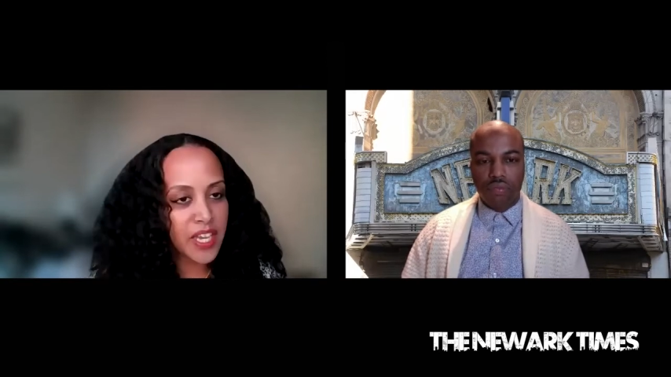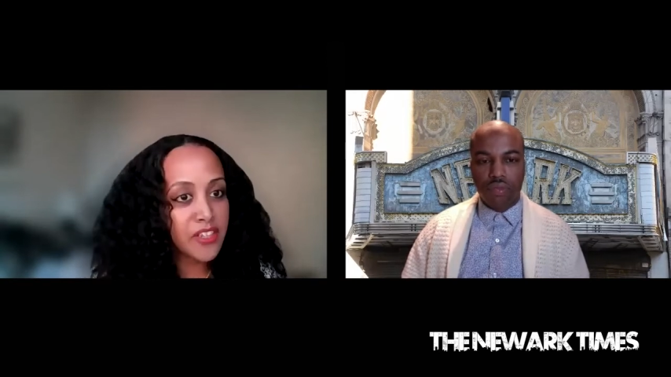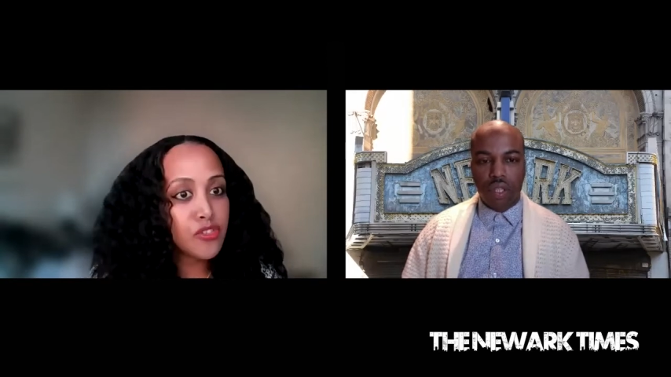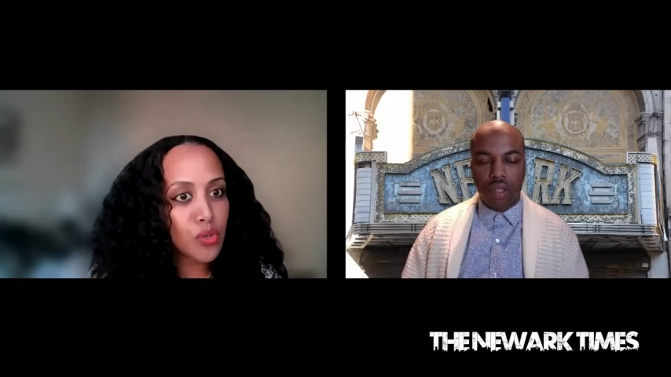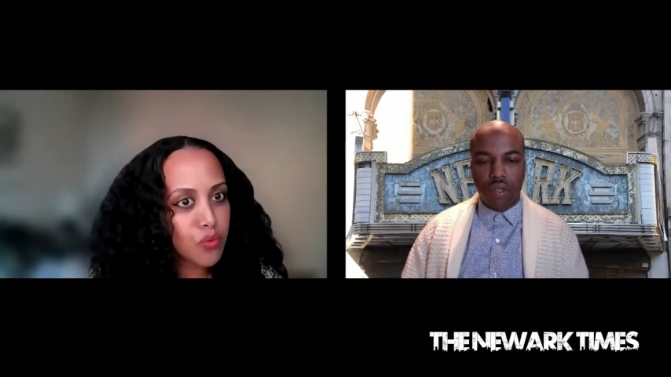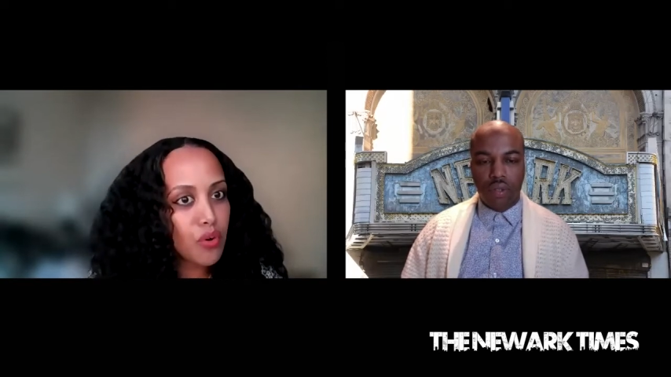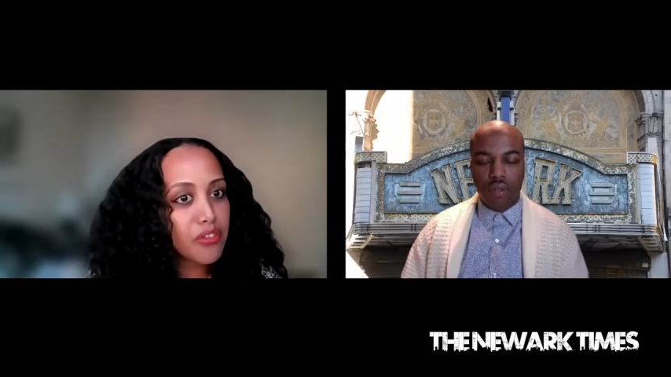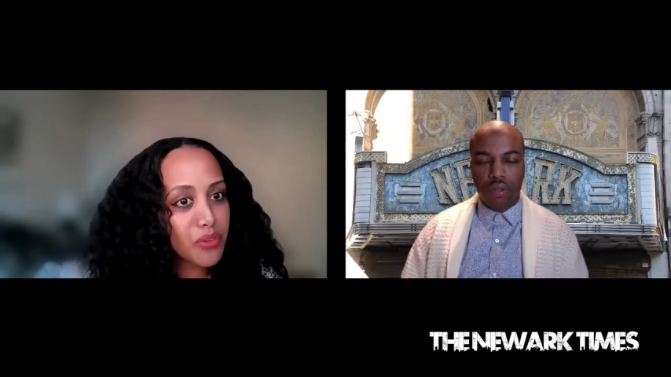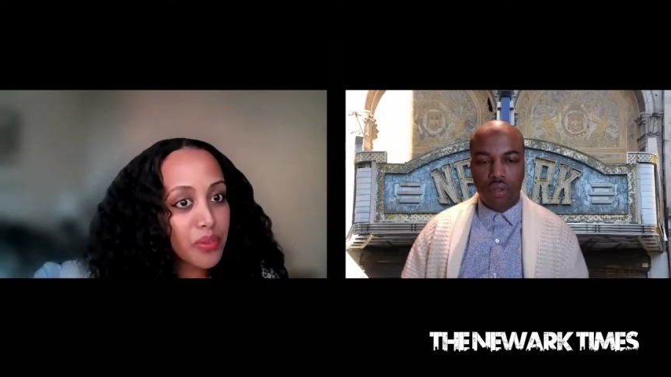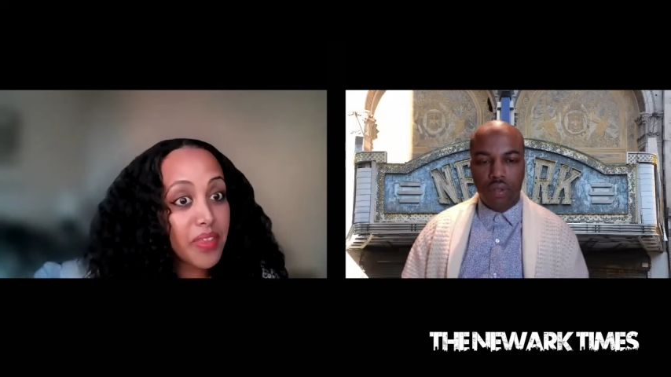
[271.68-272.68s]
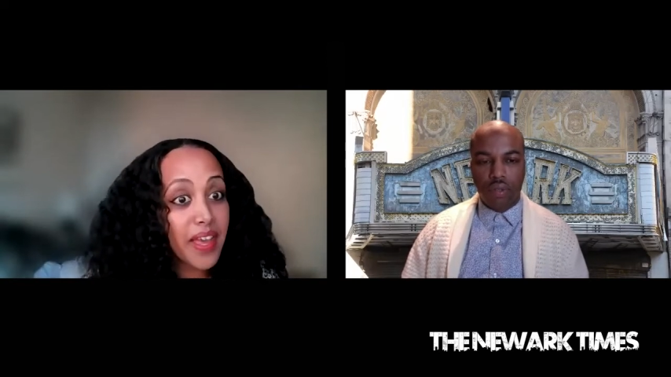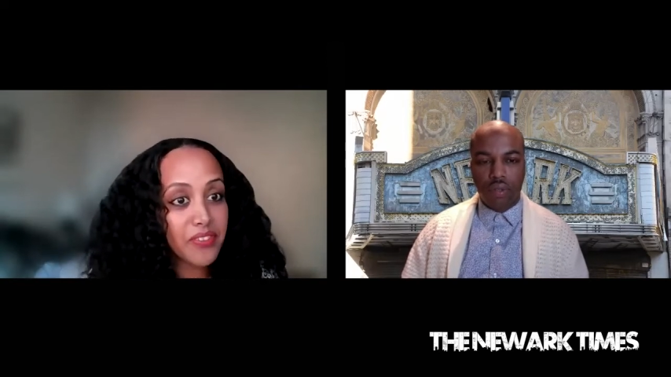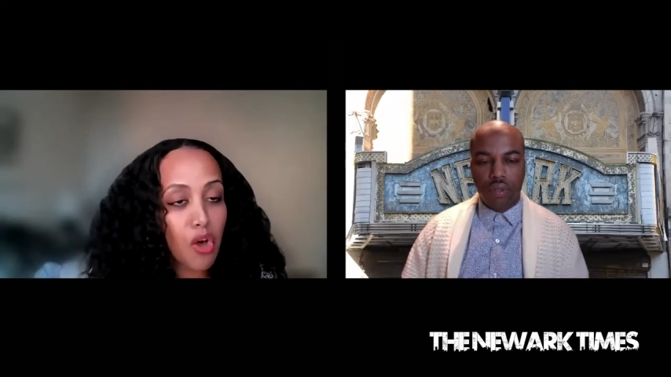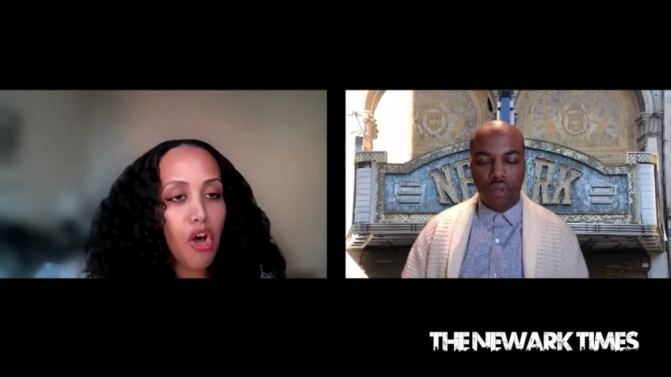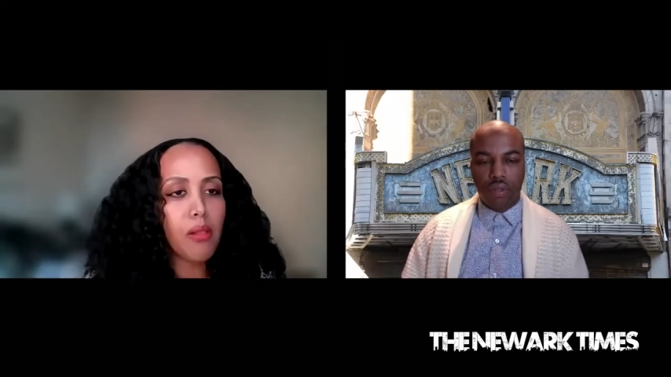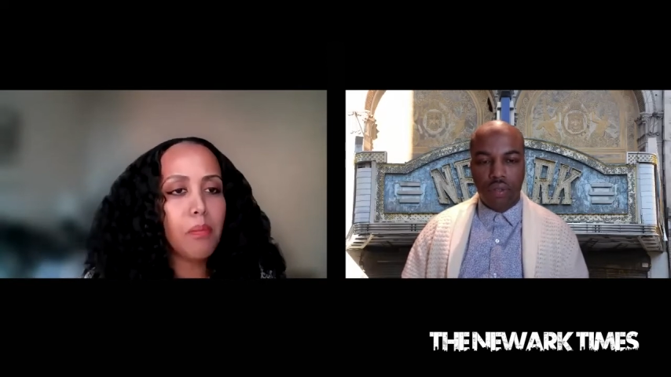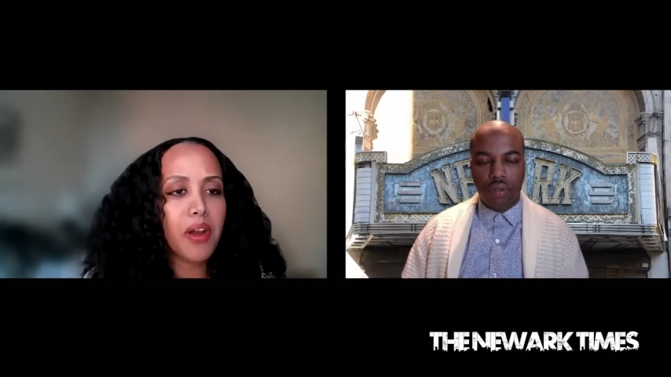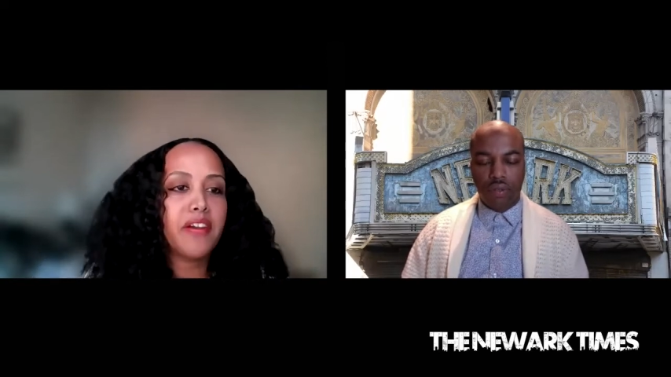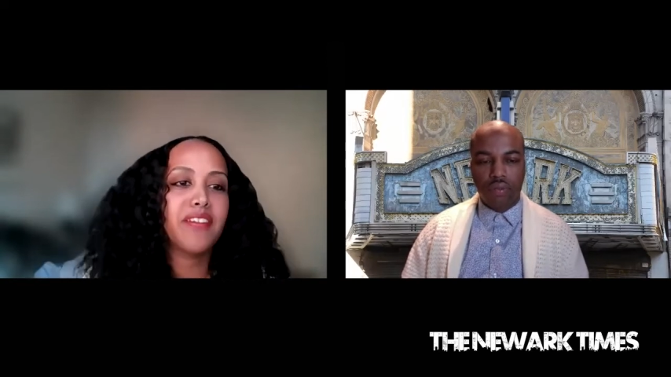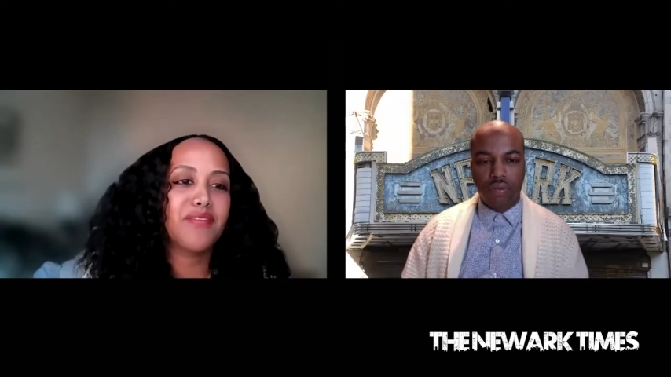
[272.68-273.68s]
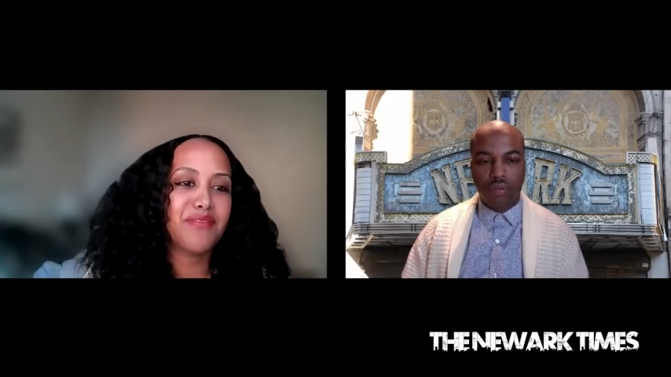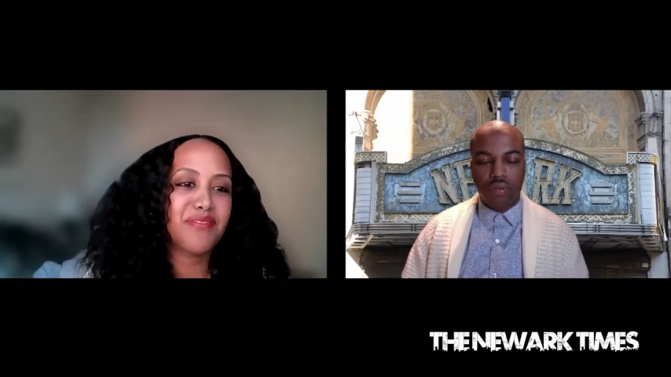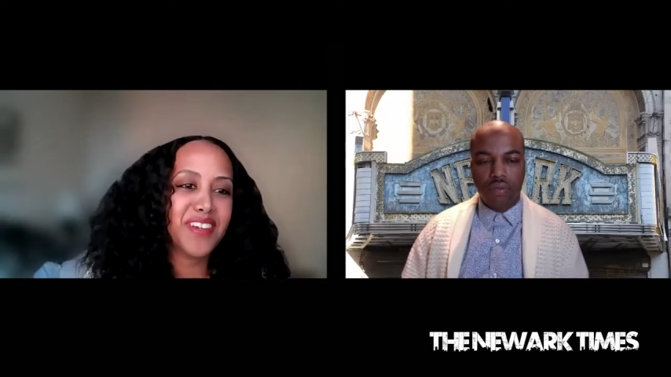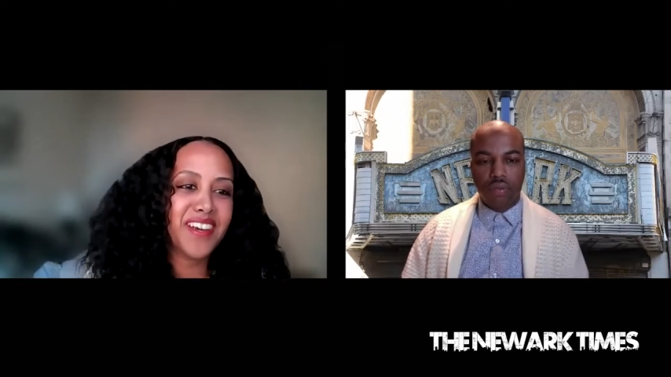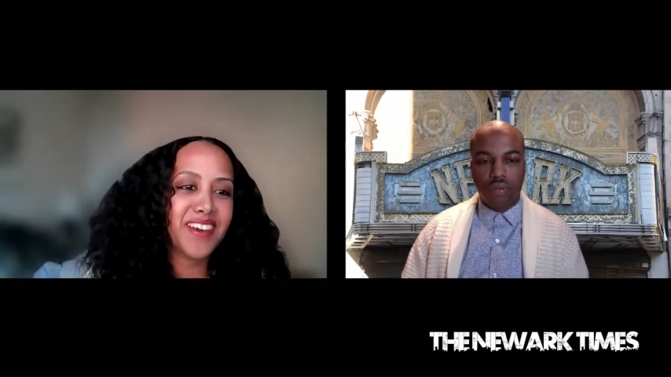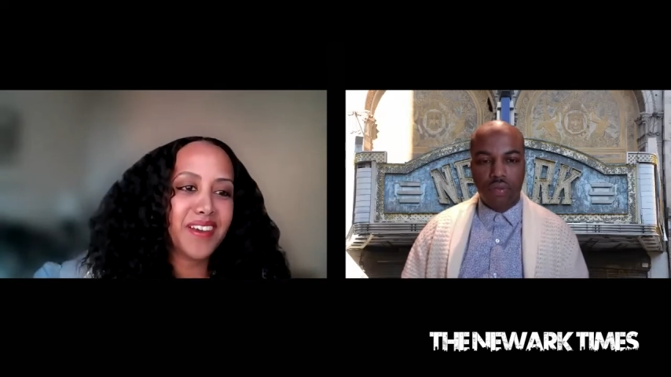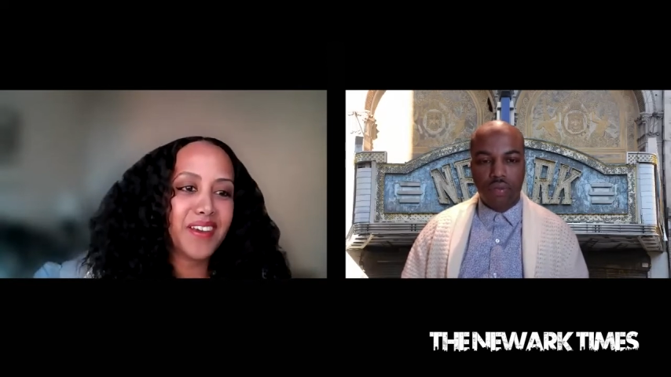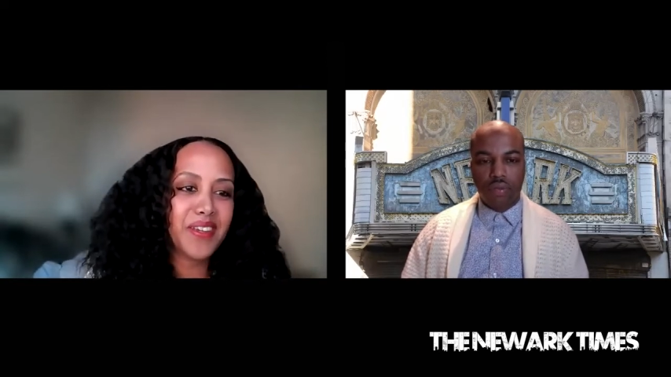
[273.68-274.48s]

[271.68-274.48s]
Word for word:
Speaker 1: and yeah. so forth so that's all part of uh,